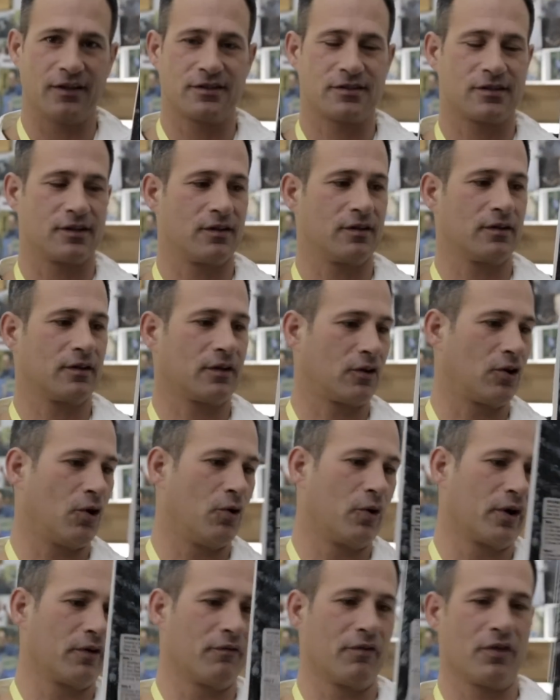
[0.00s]
hence the
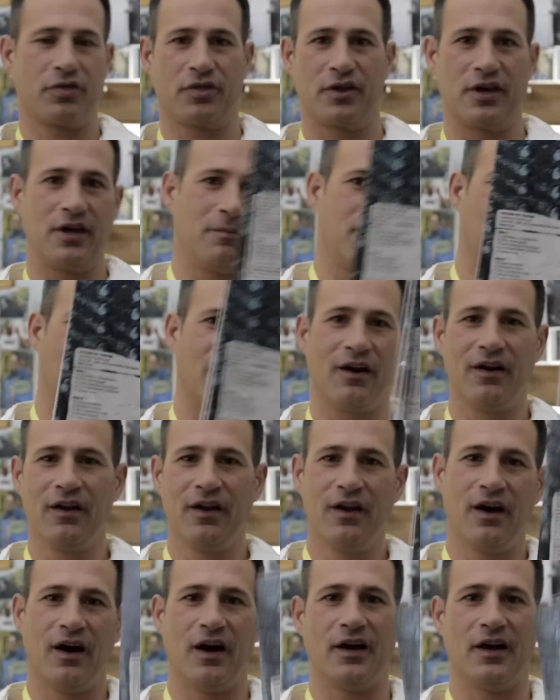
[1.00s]
going of the theme here,